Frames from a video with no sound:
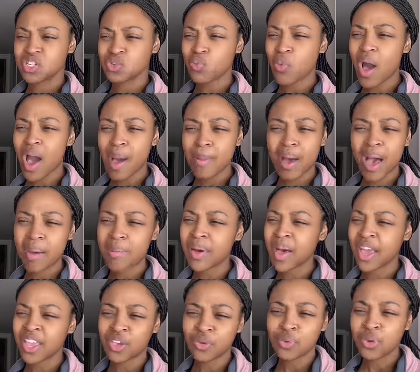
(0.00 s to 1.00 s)
Why am I
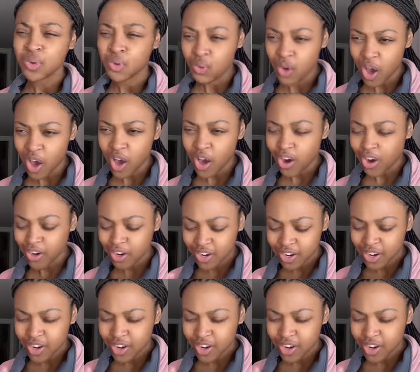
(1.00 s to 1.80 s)
buying you a new car?